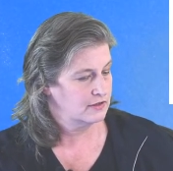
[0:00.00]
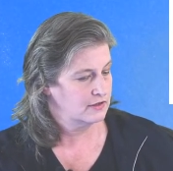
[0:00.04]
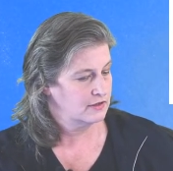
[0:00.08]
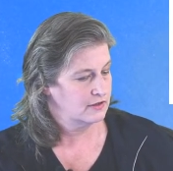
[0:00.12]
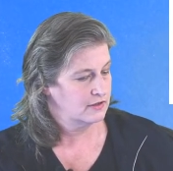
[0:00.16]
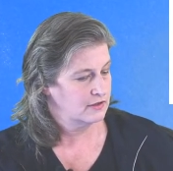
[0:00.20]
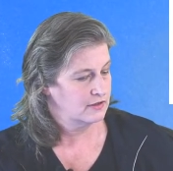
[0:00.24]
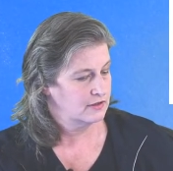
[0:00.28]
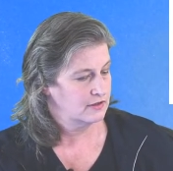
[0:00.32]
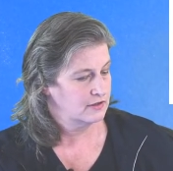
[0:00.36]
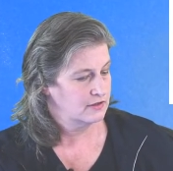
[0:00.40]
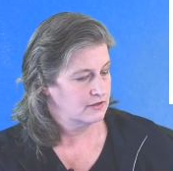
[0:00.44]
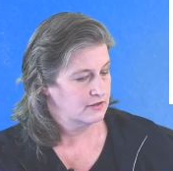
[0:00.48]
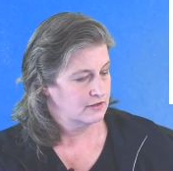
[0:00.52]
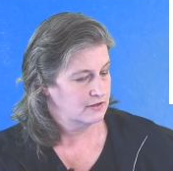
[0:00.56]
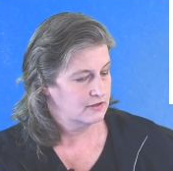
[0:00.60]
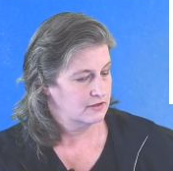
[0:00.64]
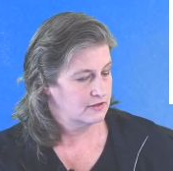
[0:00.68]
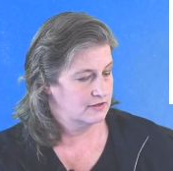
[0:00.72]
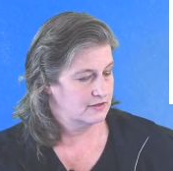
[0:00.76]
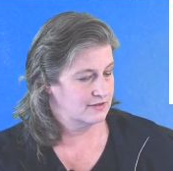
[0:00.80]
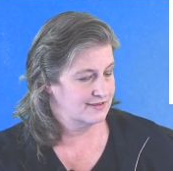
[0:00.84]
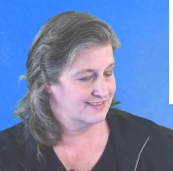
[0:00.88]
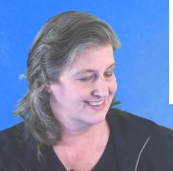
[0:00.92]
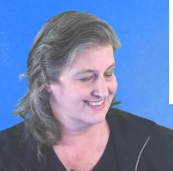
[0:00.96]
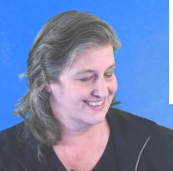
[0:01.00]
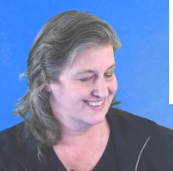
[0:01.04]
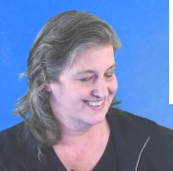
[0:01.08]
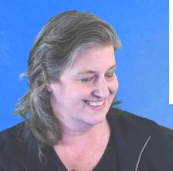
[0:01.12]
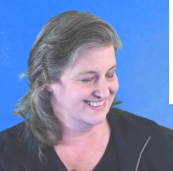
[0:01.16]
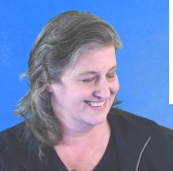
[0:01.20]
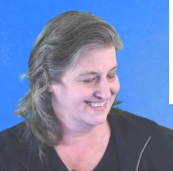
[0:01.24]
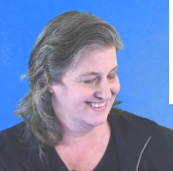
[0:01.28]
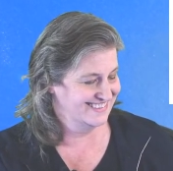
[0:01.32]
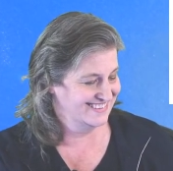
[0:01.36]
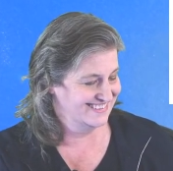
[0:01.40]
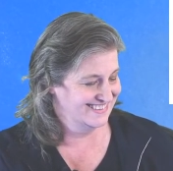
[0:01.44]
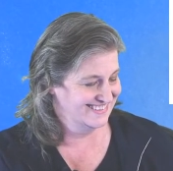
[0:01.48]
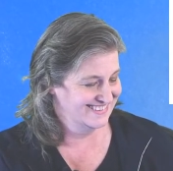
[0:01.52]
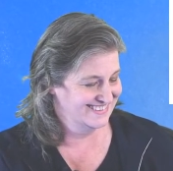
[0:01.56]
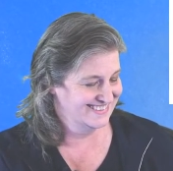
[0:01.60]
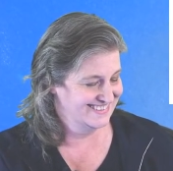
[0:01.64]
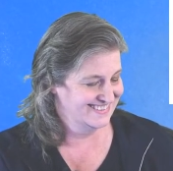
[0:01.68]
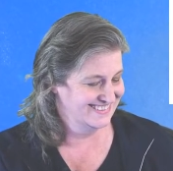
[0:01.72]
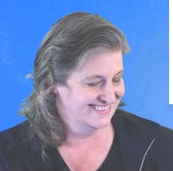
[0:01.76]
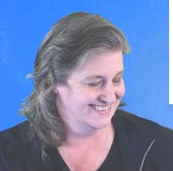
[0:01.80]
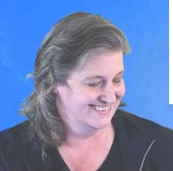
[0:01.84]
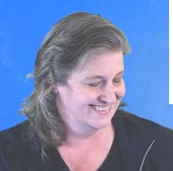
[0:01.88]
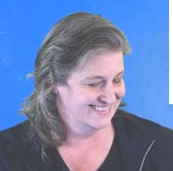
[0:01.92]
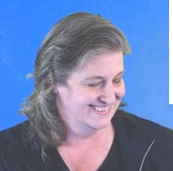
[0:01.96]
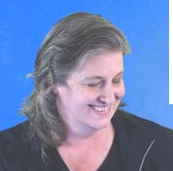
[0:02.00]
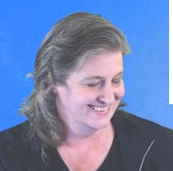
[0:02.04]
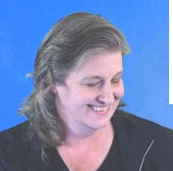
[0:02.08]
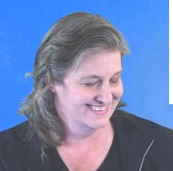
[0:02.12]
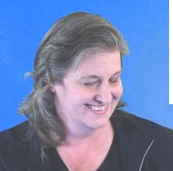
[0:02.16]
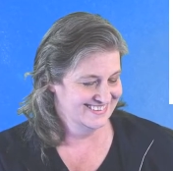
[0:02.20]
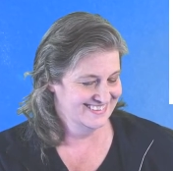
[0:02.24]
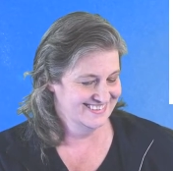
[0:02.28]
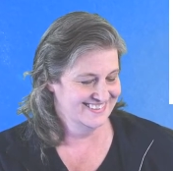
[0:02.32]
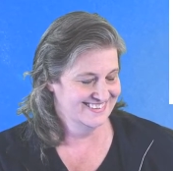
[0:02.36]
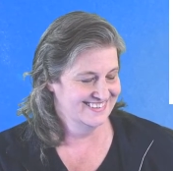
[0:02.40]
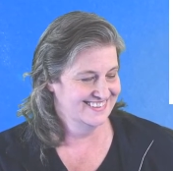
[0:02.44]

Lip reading: Nobody speaks.